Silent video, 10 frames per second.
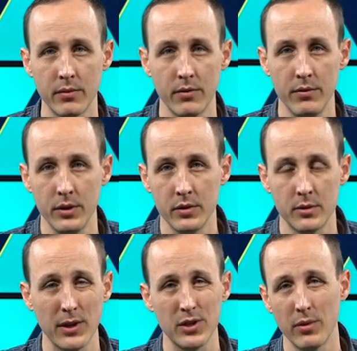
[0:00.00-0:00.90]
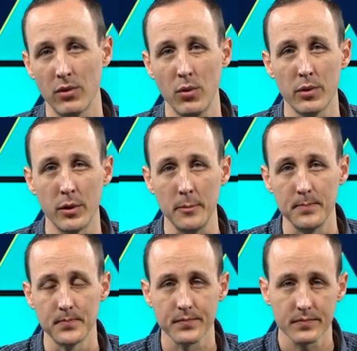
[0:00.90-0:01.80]
with reviews, especially with
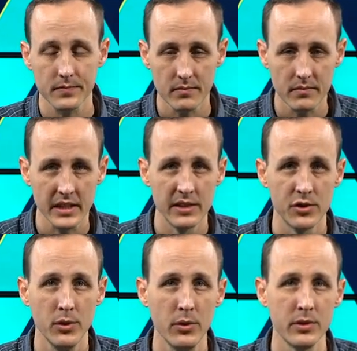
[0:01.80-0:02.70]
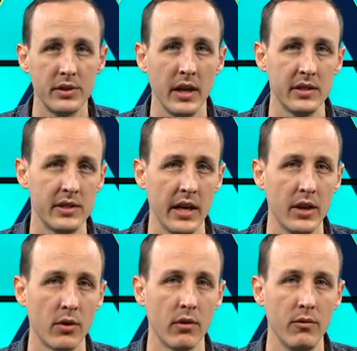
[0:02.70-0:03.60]
Google, is Google does
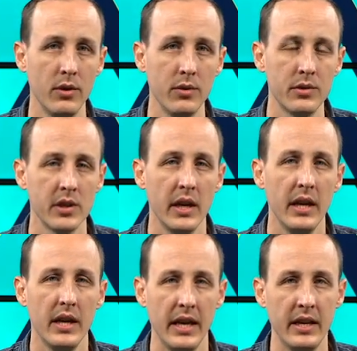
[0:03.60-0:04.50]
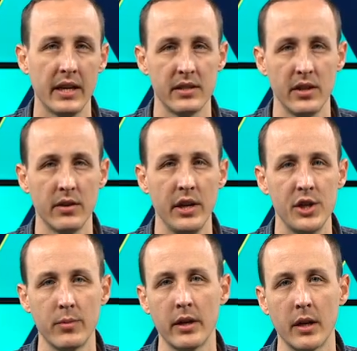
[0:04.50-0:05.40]
take your reviews into
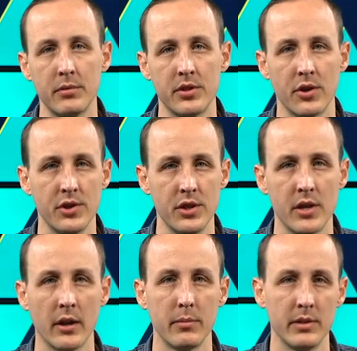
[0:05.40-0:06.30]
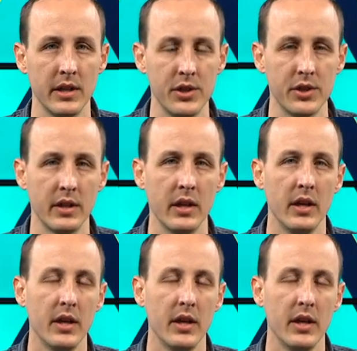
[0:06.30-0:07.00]
consideration when it comes to search engine optimization.